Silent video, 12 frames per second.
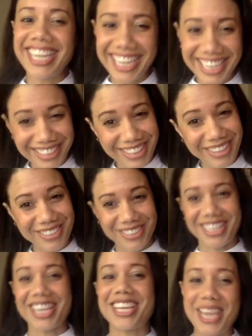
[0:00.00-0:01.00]
Like I'll
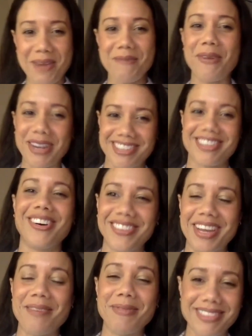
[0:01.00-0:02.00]
just like keep watching all
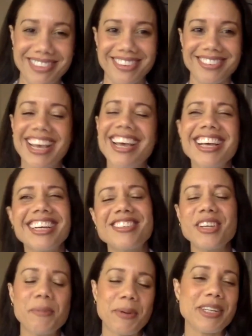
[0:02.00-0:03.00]
the episodes
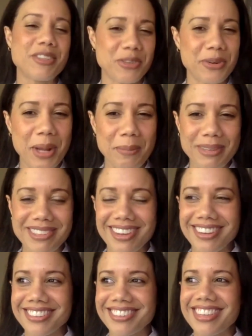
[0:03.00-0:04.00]
because they're pretty short
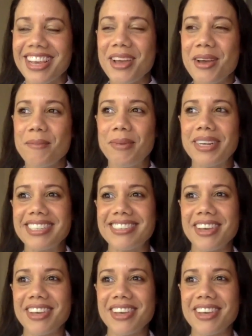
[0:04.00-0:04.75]
episodes. But